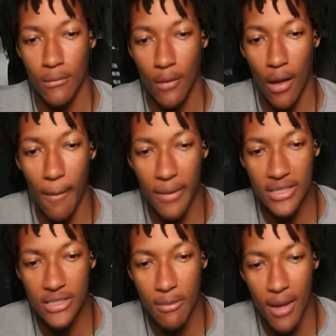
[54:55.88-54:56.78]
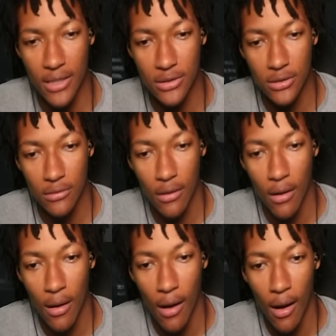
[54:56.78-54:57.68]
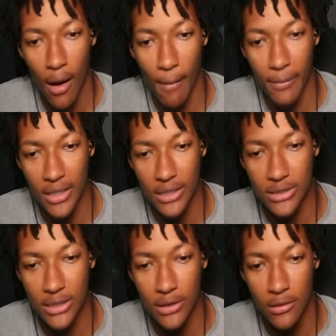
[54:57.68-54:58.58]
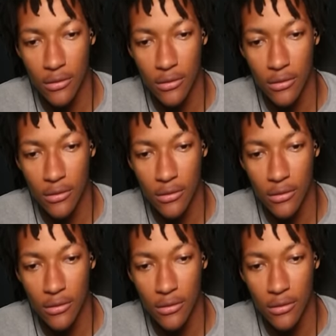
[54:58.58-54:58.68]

How many is in the maze? How many is in here?